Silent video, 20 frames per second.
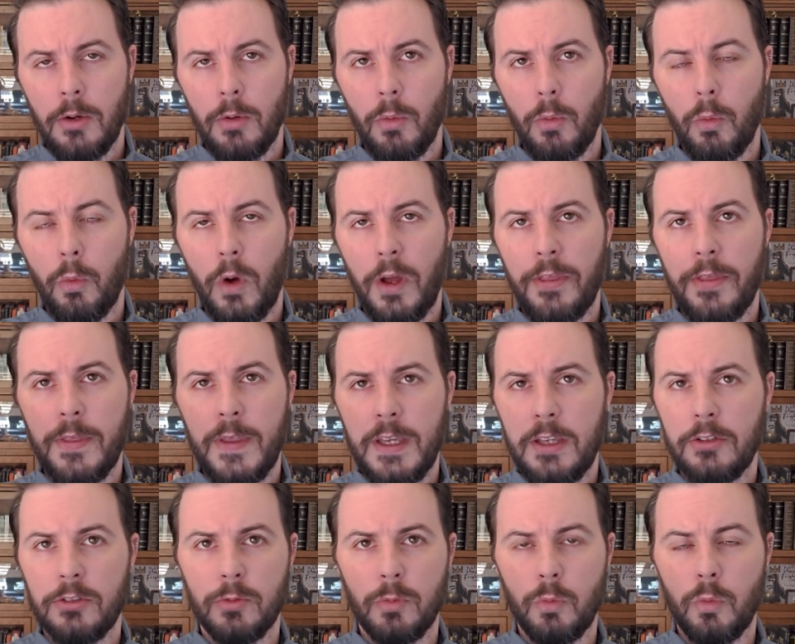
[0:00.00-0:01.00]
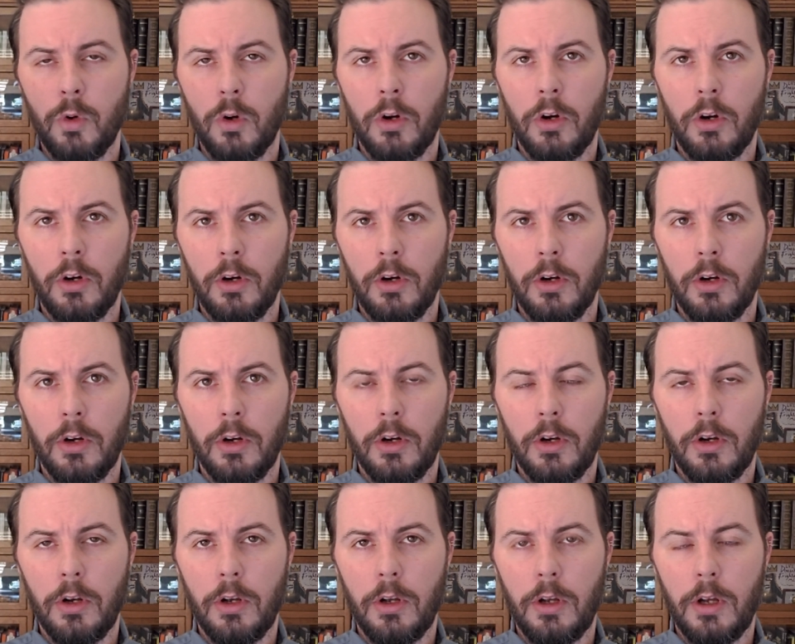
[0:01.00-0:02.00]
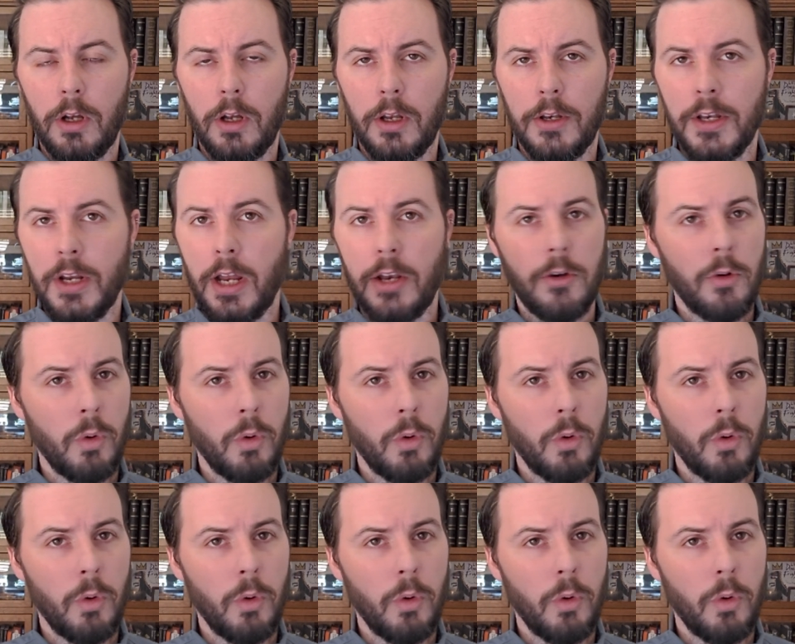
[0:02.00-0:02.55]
what things were not